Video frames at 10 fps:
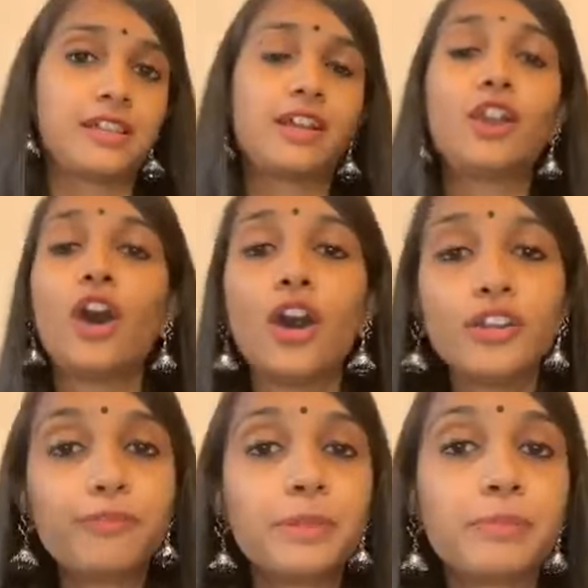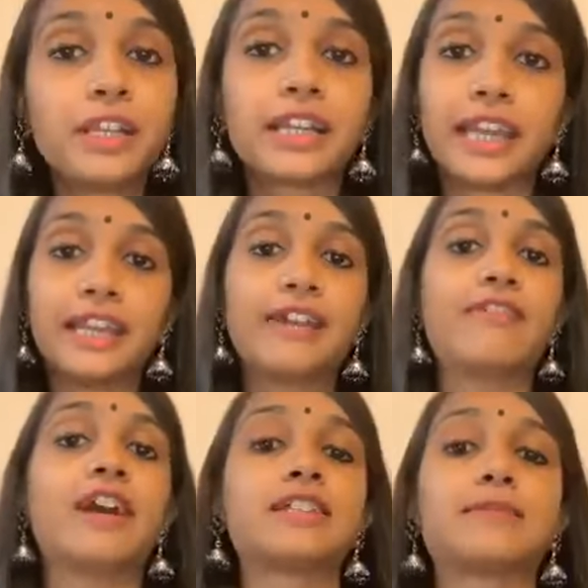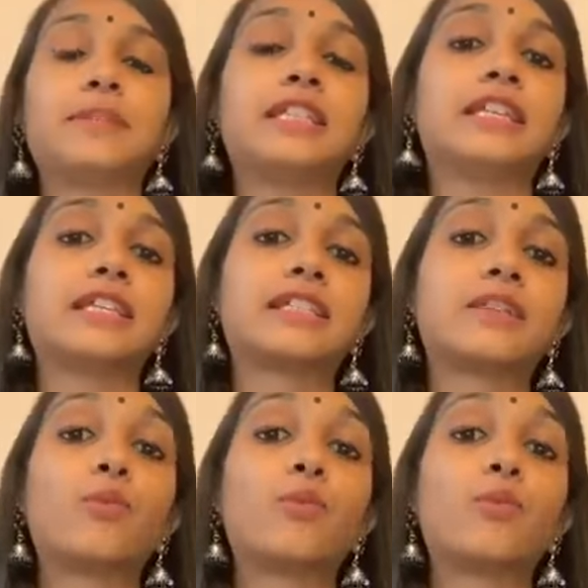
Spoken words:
A lot of people again have asked me this.